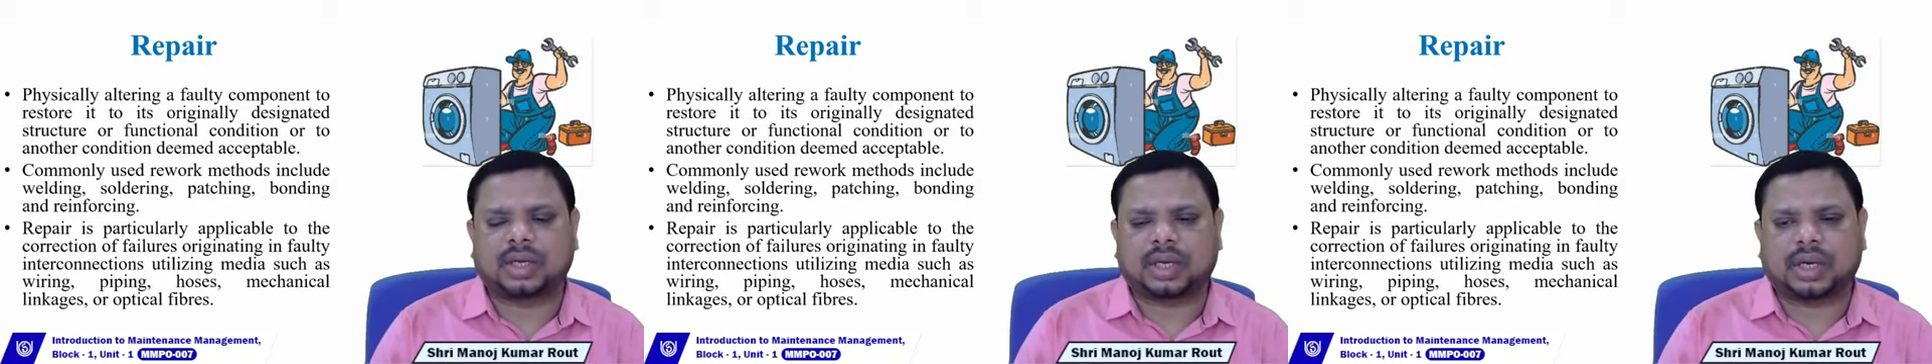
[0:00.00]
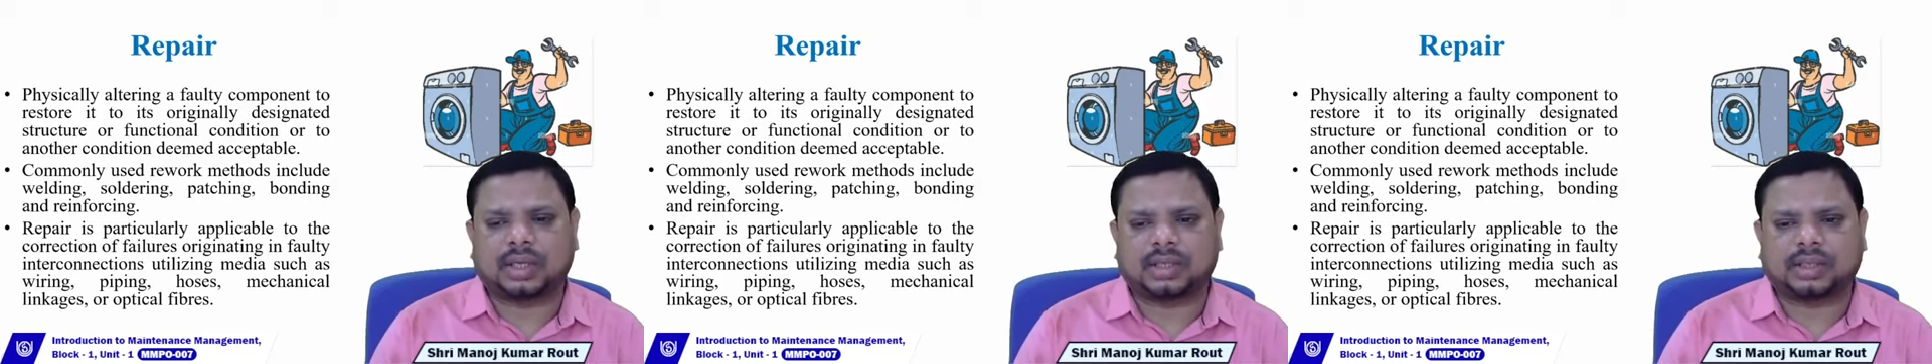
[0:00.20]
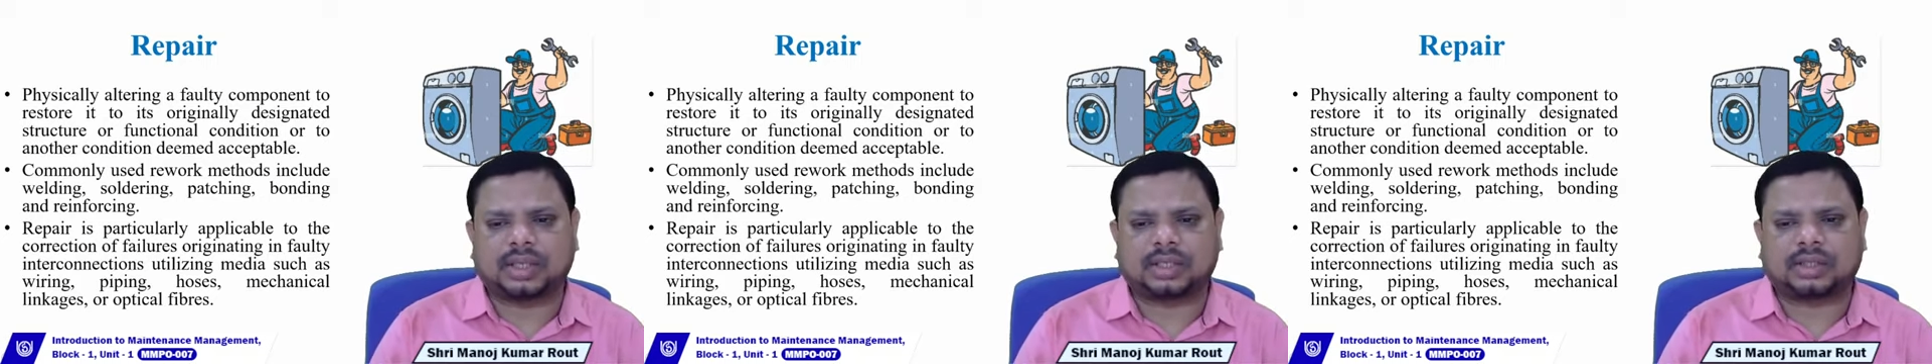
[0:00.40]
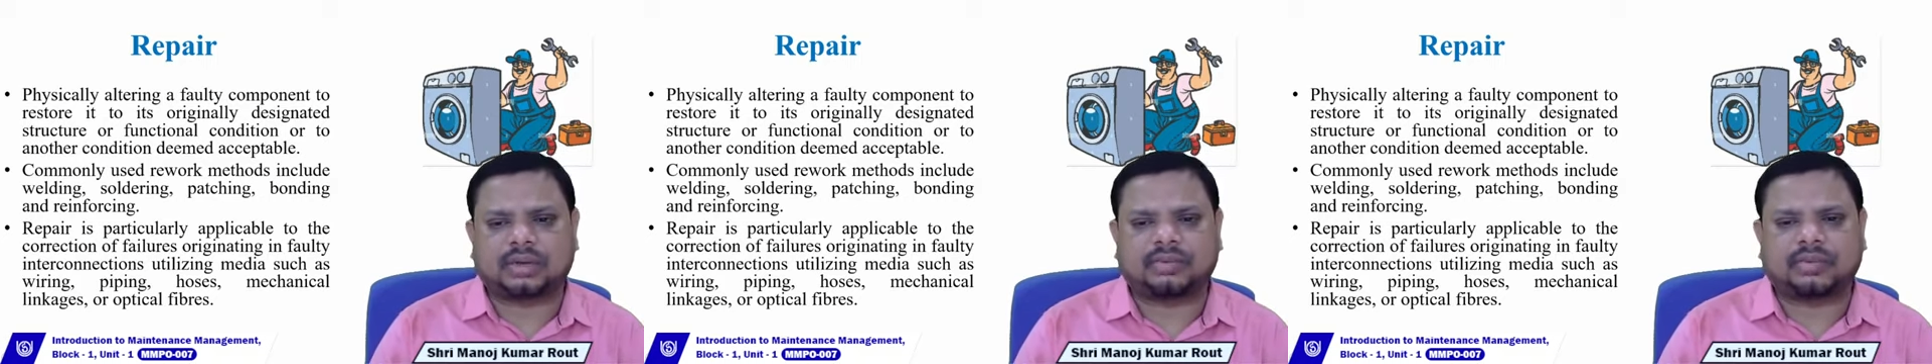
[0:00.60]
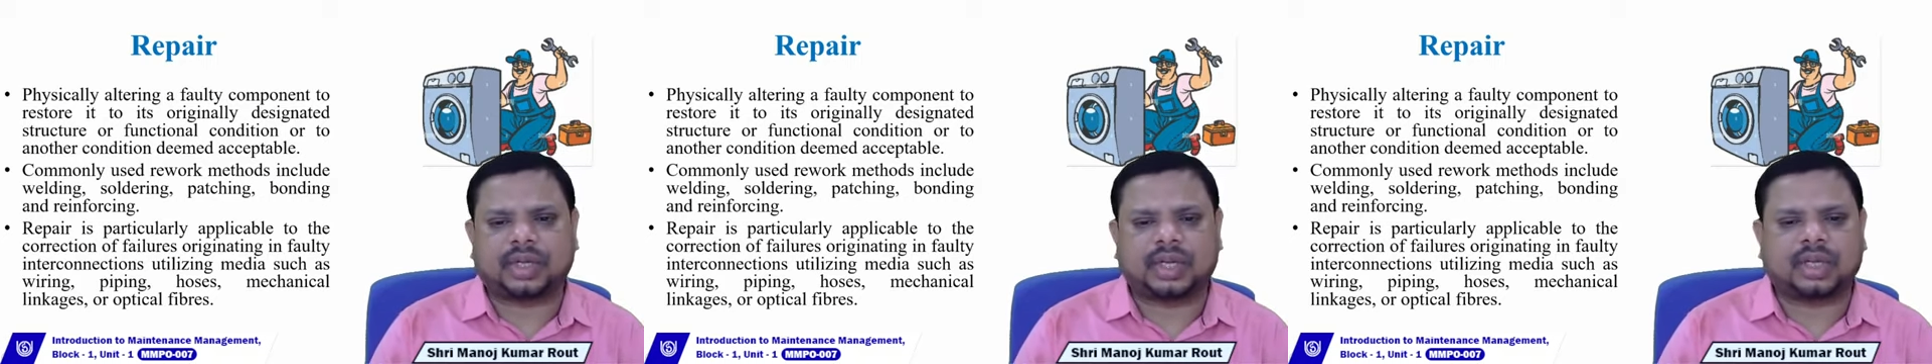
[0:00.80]
consists
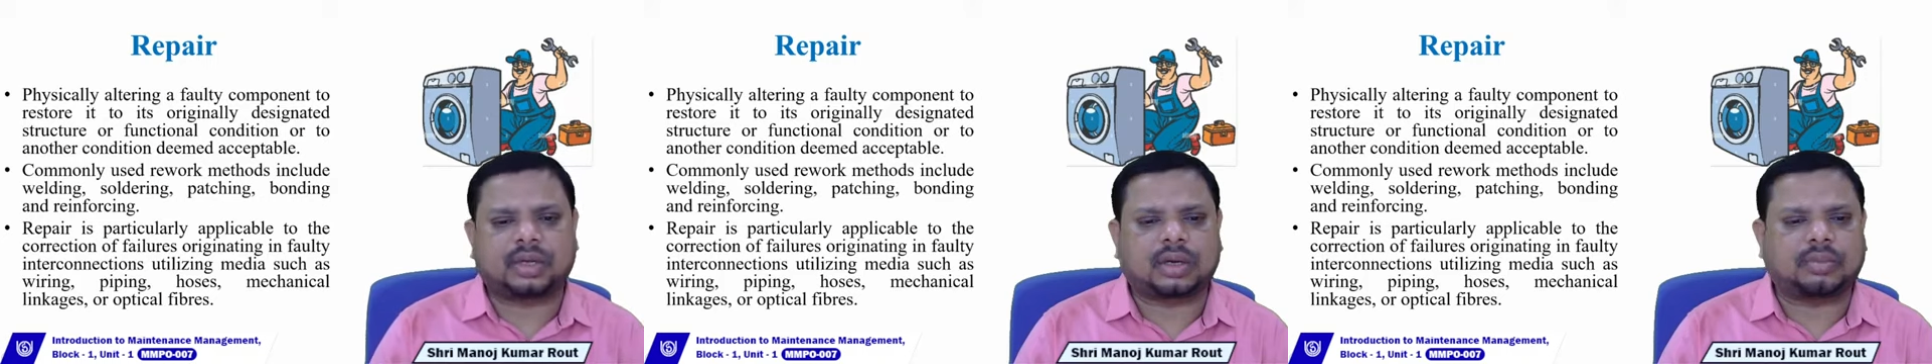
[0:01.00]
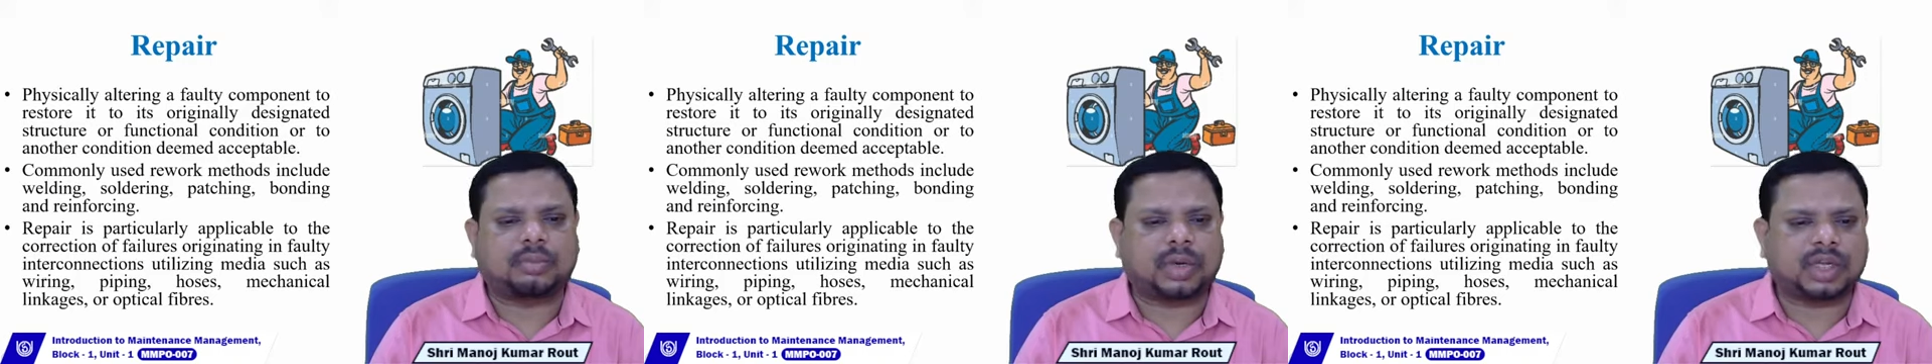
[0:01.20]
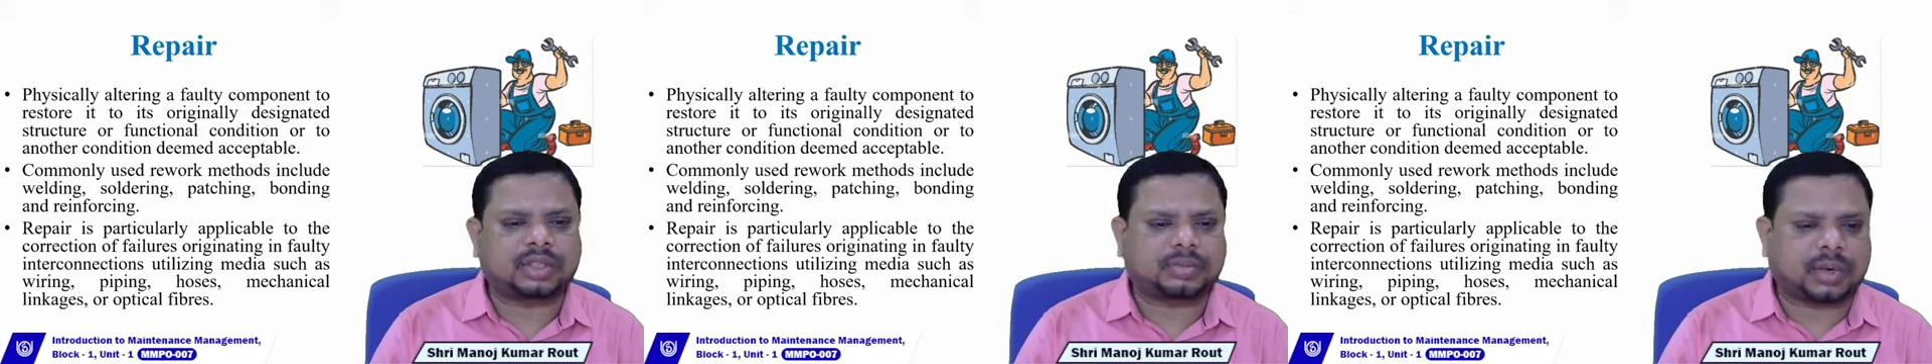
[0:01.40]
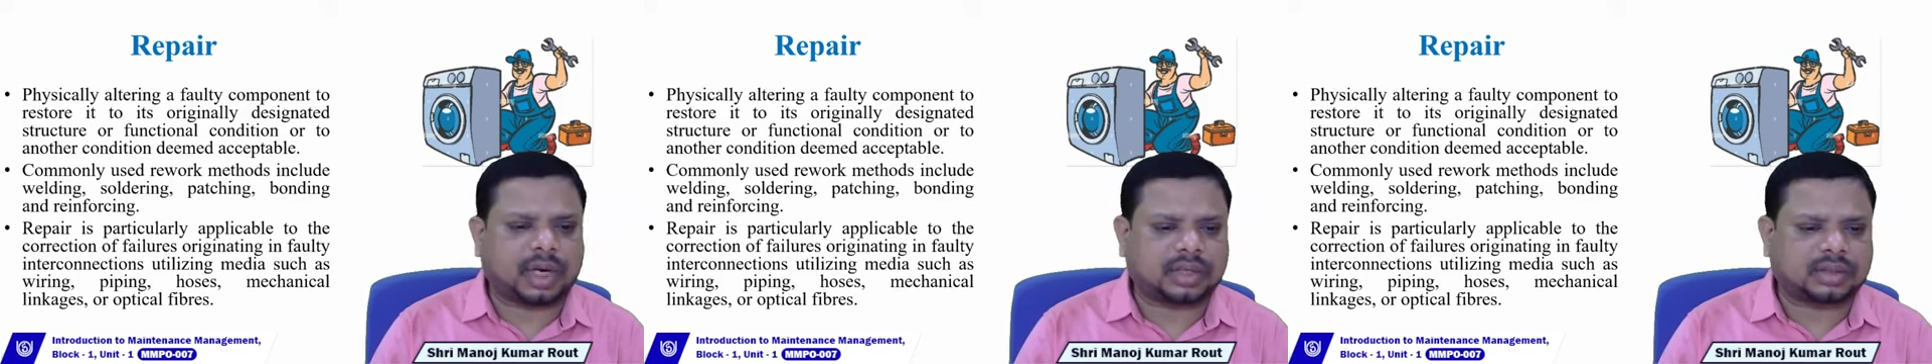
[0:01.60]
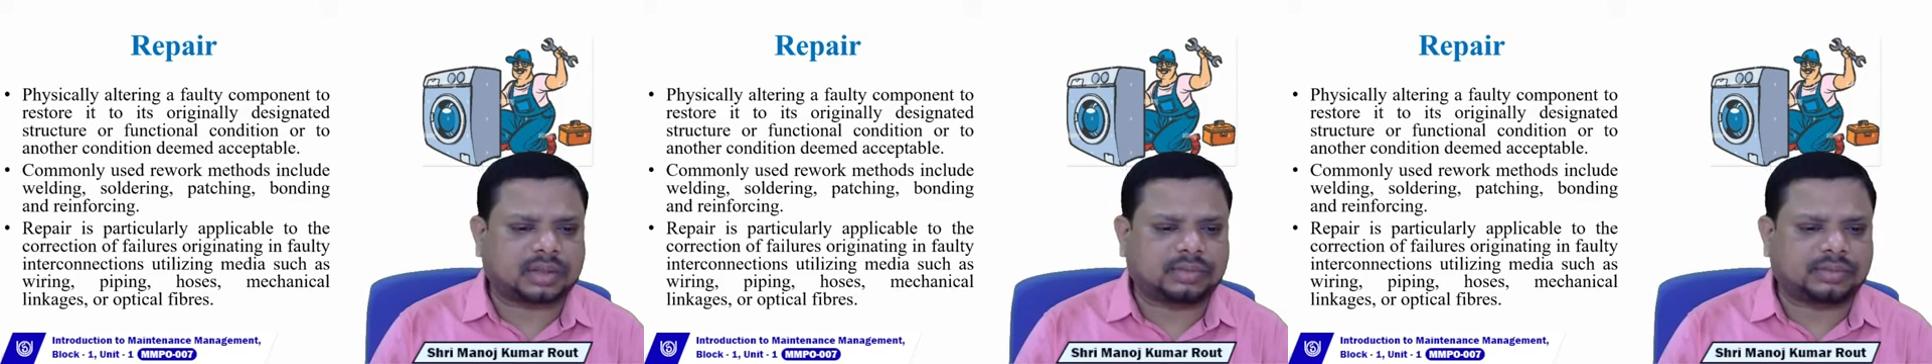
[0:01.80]
of very complex
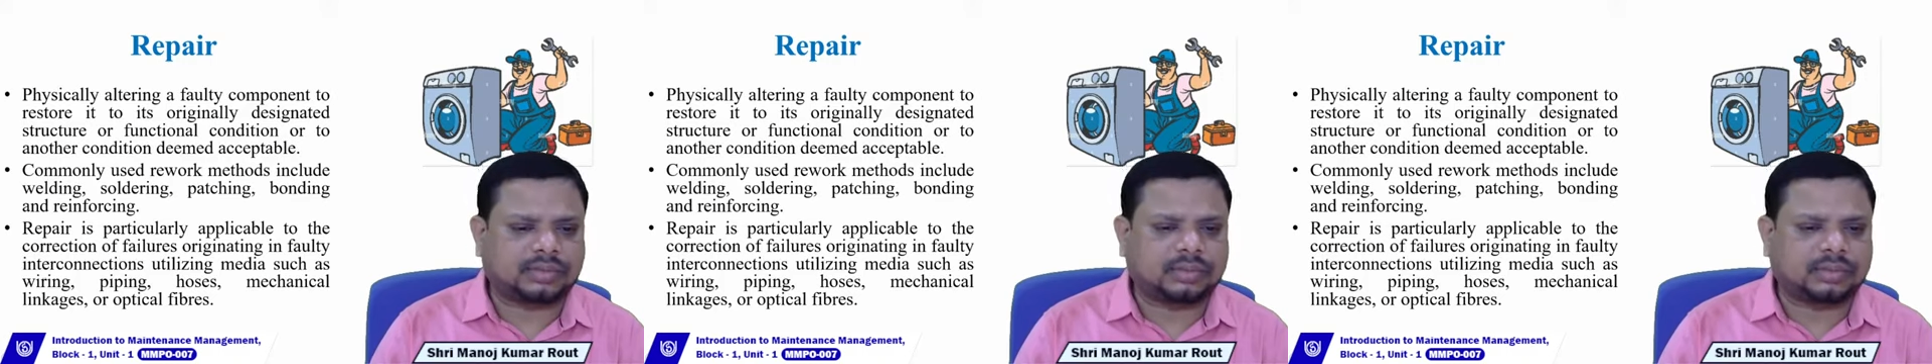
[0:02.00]
parts